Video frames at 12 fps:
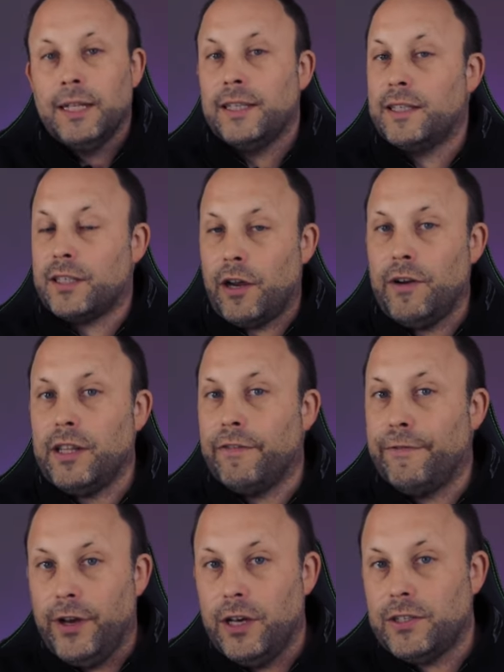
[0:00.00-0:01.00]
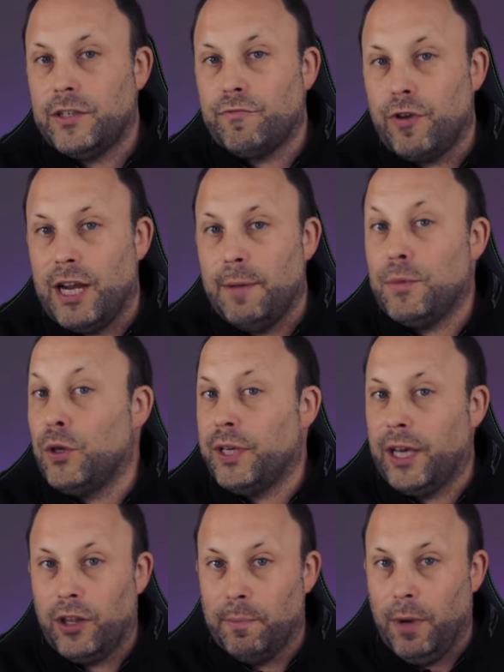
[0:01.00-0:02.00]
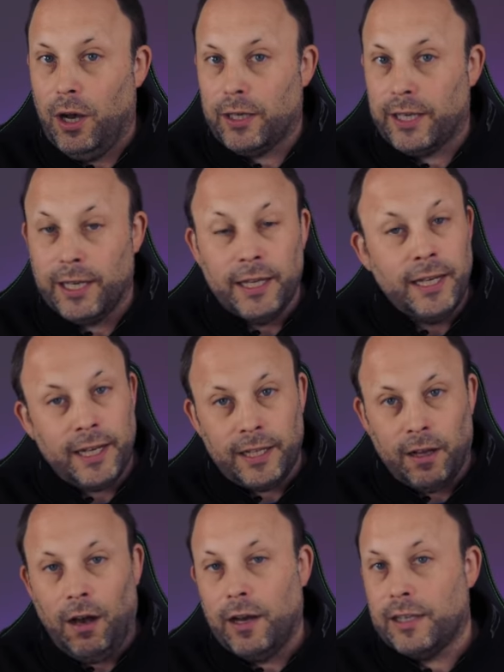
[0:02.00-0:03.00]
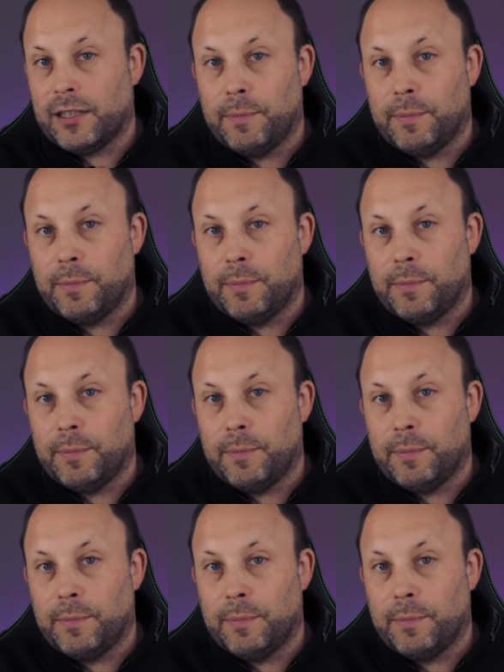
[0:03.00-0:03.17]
This is currently the fastest RAM you can get on the market in the highest